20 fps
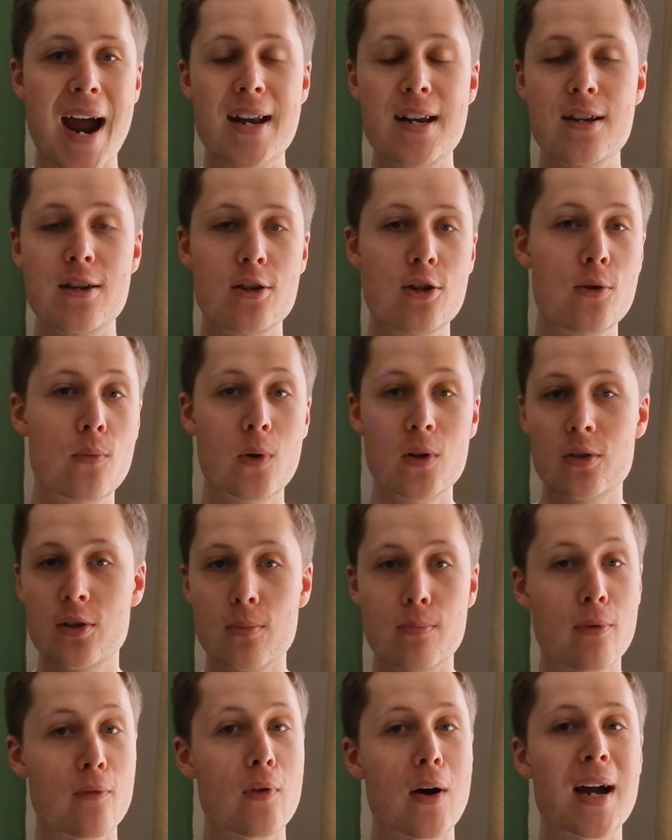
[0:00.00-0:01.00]
and you want
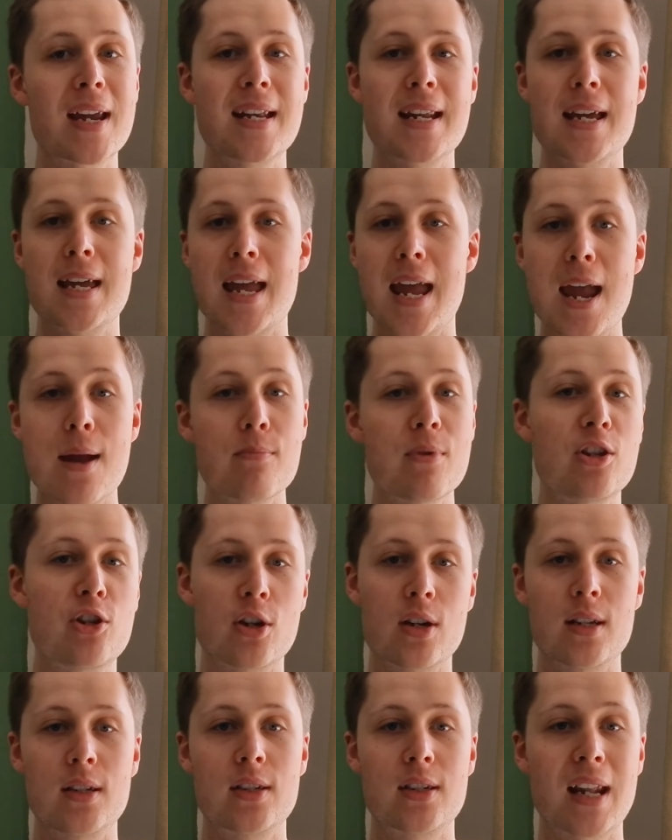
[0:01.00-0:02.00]
to provide it
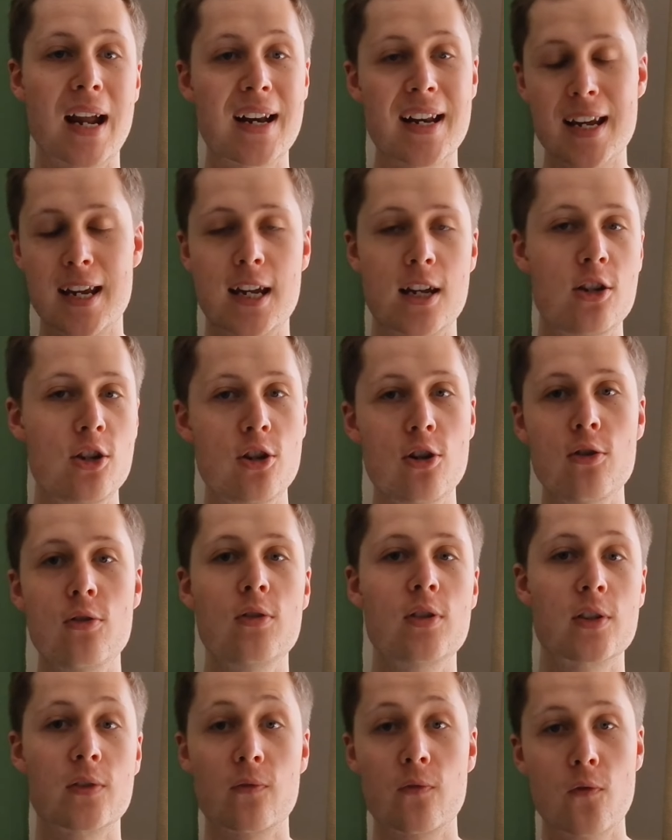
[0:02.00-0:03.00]
images that it can
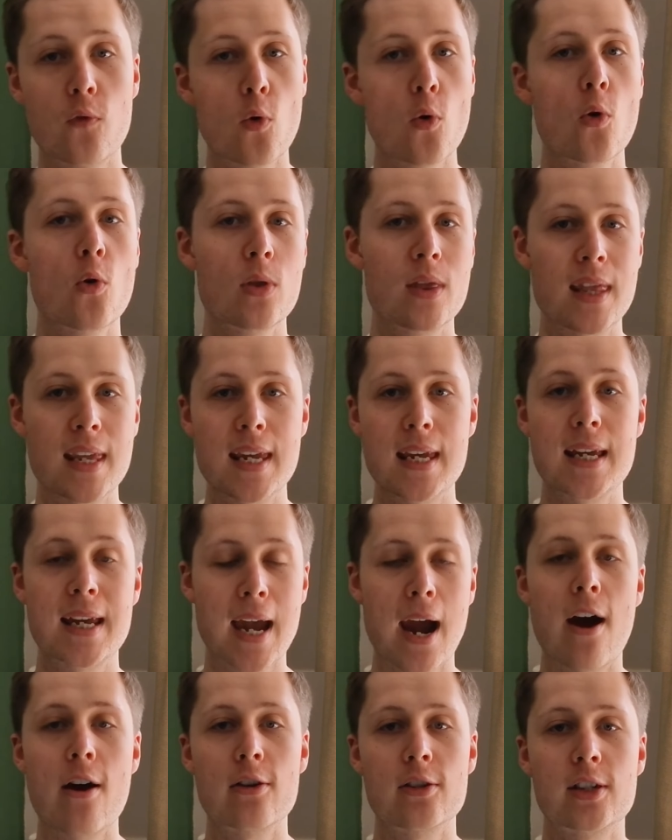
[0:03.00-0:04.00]
use for the
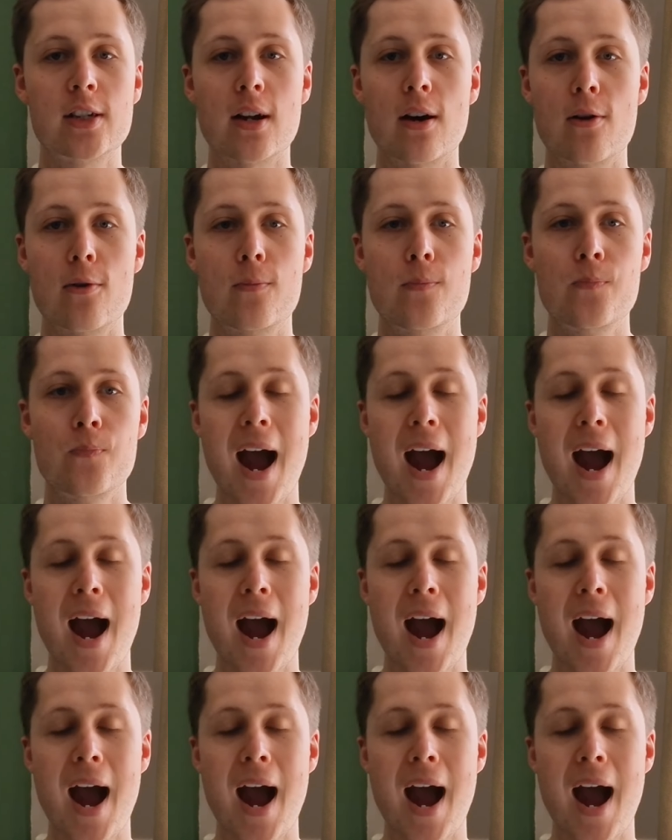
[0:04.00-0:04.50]
carousel.